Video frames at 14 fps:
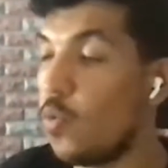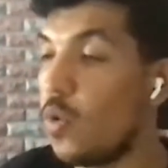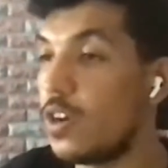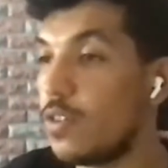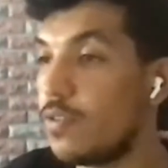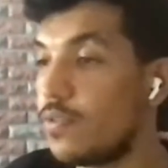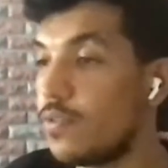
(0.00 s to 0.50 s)

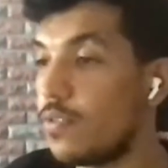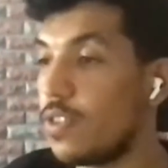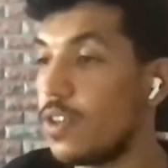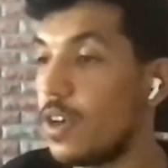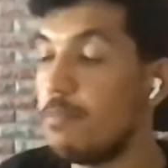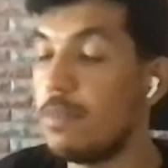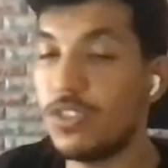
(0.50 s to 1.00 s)
One of
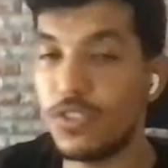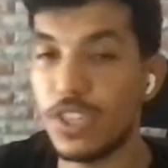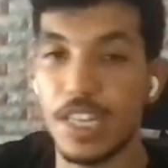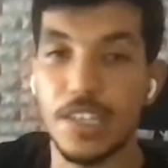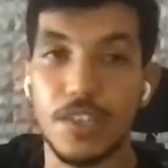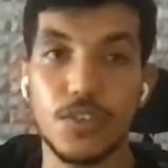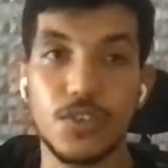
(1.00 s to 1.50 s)
the
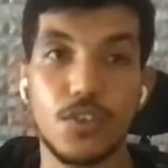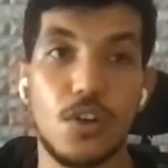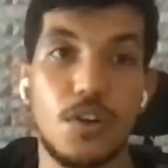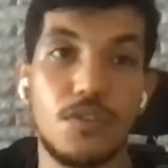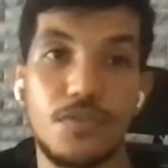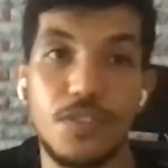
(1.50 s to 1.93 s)
maintainers of